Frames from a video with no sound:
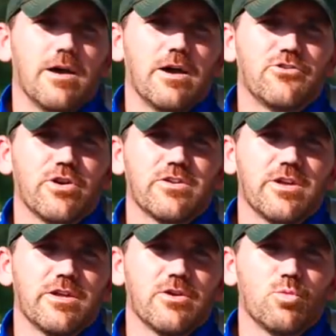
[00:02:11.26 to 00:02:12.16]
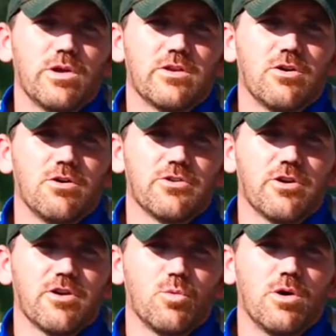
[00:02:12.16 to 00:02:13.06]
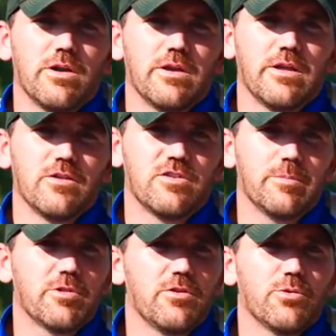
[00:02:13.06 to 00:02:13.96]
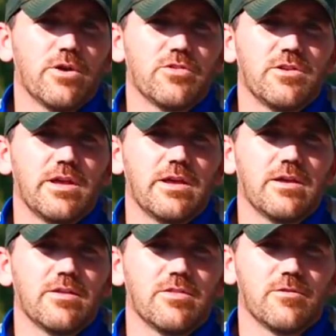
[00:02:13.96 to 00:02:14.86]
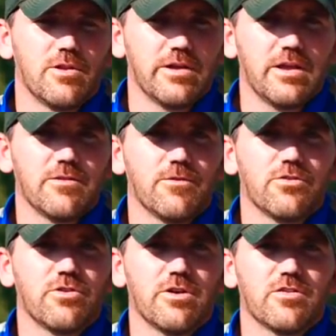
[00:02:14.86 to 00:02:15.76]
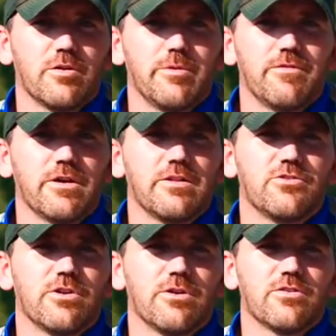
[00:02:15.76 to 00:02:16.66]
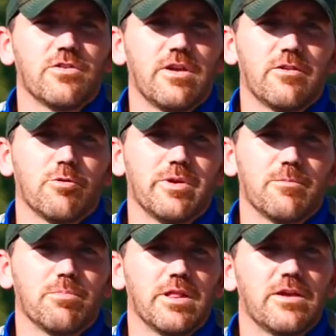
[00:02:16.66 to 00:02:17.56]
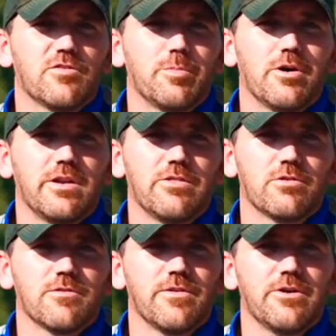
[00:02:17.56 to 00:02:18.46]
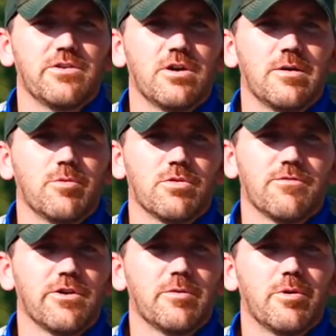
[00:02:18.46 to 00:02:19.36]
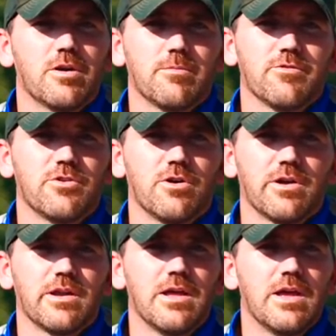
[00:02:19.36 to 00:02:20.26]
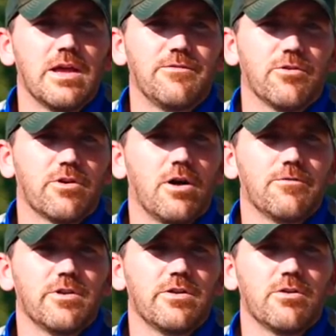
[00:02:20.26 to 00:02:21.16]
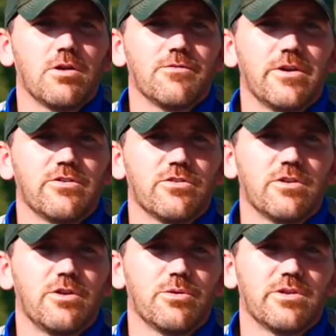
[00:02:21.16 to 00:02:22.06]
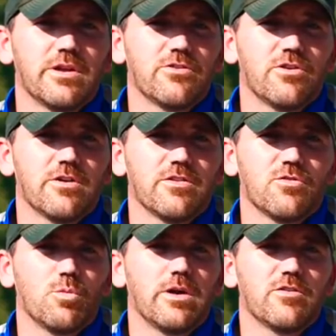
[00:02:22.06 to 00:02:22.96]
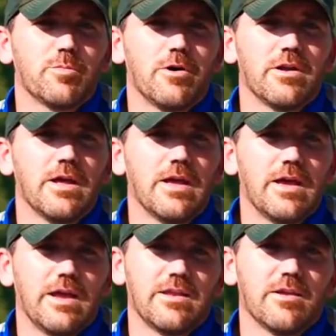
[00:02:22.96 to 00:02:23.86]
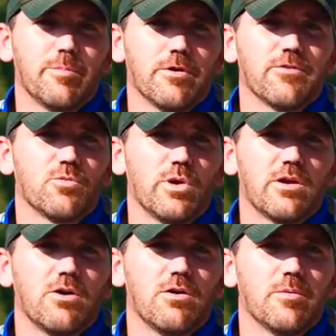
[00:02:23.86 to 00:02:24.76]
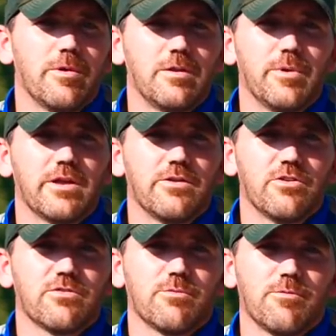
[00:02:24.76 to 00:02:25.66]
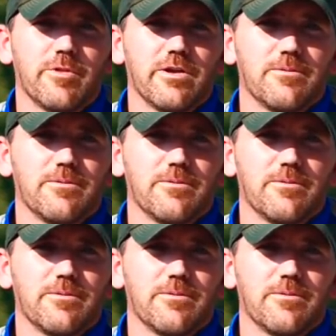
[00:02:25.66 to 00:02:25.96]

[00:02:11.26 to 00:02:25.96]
A trick to get a good wind call on target 1 is typically throughout the day that, again, the first target is going to be fairly generous, and there will be a blank spot either at the very top or the very bottom of the target. If you're confident in your elevation, you can take a shot at this white spot and get a perfect wind call and make an adjustment from there.